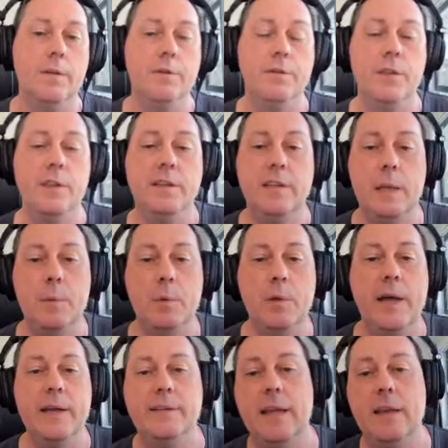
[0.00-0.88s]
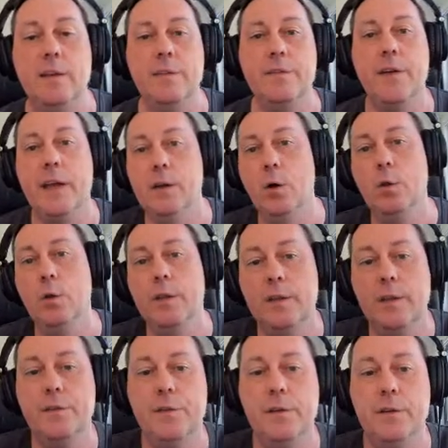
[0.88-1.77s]
for the table, identifying all
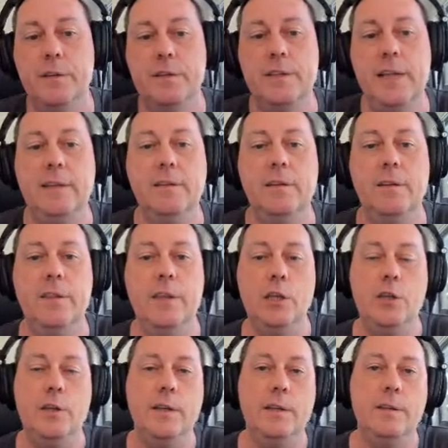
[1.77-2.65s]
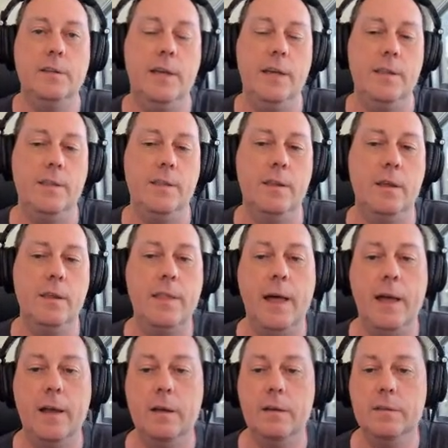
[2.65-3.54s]
the different data that you need in
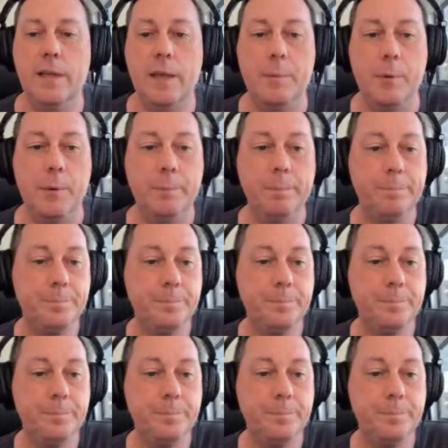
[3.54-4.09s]
that table.